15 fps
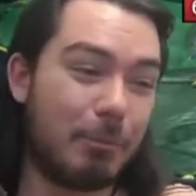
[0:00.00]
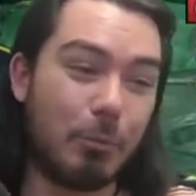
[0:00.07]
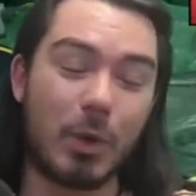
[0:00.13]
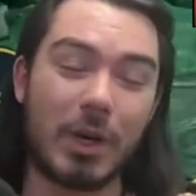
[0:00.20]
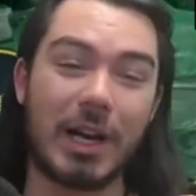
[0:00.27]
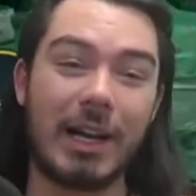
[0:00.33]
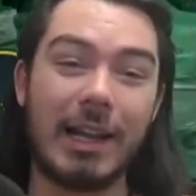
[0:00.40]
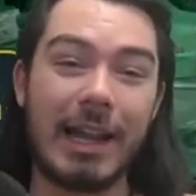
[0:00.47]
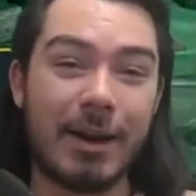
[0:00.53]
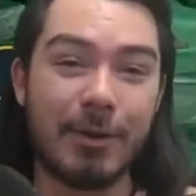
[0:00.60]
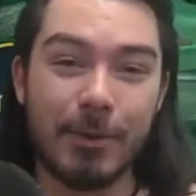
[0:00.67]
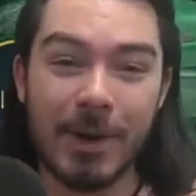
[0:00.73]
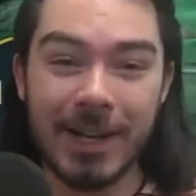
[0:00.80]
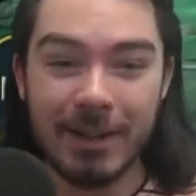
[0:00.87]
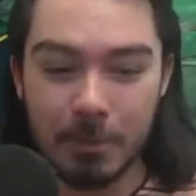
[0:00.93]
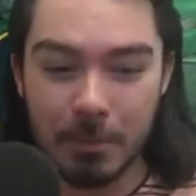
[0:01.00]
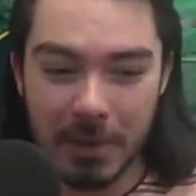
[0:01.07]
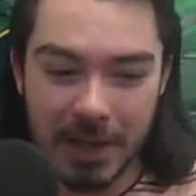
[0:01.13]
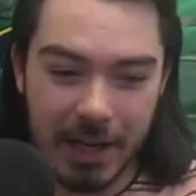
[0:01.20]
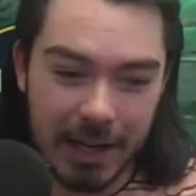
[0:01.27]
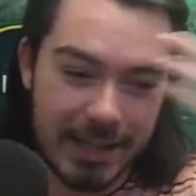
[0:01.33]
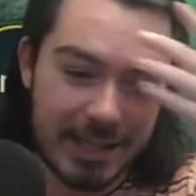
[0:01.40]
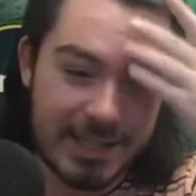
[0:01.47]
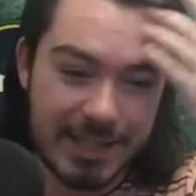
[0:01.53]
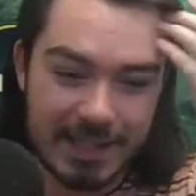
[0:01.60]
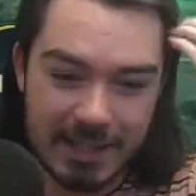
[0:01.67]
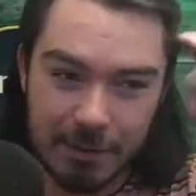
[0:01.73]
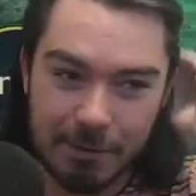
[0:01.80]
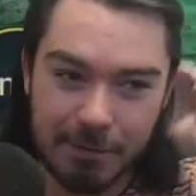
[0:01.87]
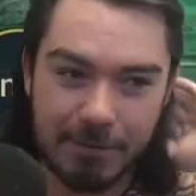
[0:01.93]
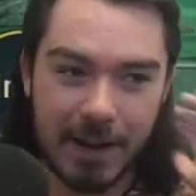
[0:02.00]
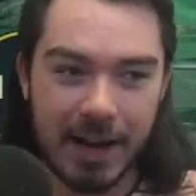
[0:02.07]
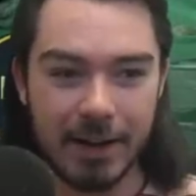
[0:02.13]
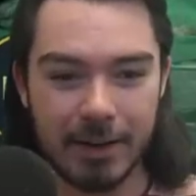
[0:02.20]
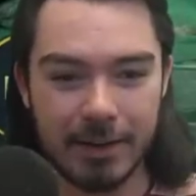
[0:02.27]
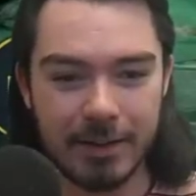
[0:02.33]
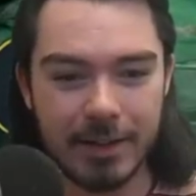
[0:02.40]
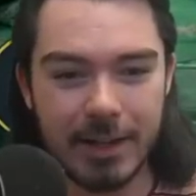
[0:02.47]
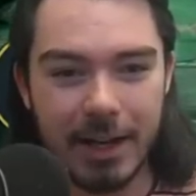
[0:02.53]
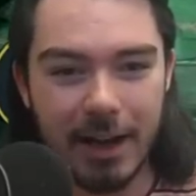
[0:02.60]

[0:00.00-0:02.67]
We're gonna let it run. We're got this is a fair